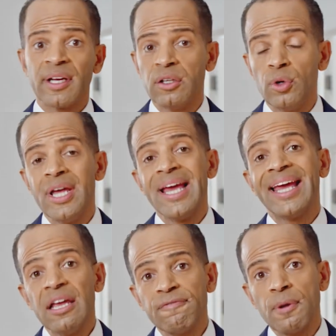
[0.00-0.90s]
include
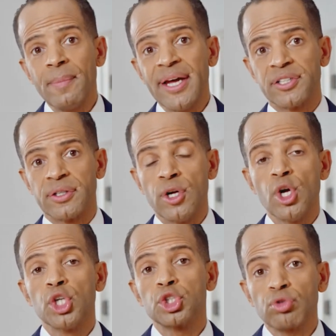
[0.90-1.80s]
inflammation,
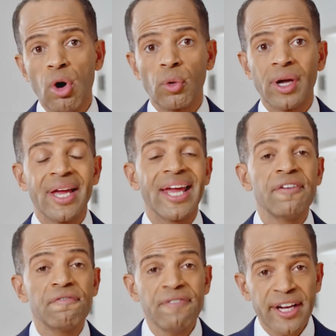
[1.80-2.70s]
stroke,
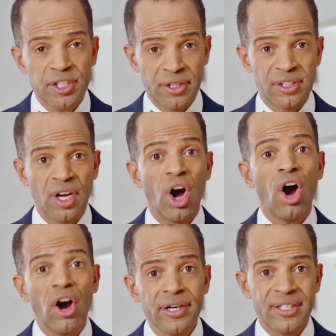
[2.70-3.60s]
infections,
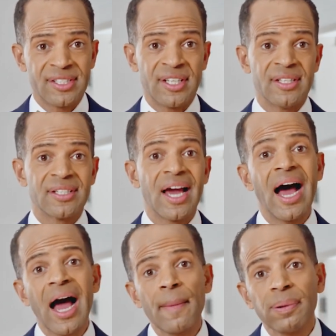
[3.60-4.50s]
heart disease,
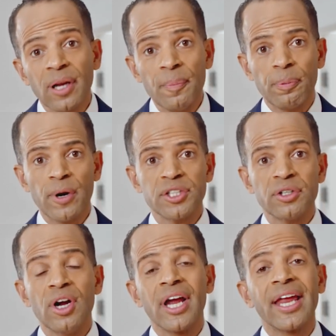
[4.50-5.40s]
high blood
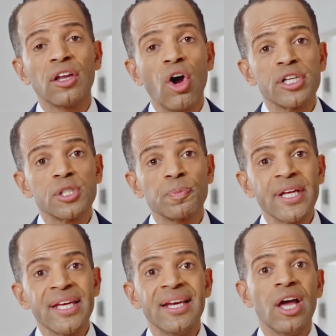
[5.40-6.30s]
pressure, enlarged
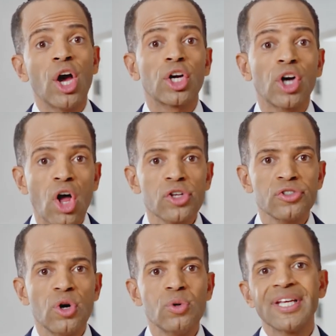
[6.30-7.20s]
spleen,
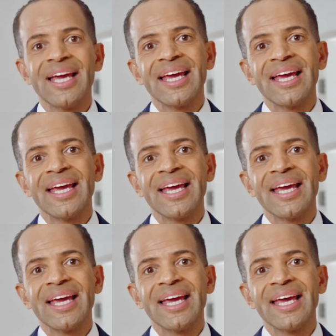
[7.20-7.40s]
gallstones,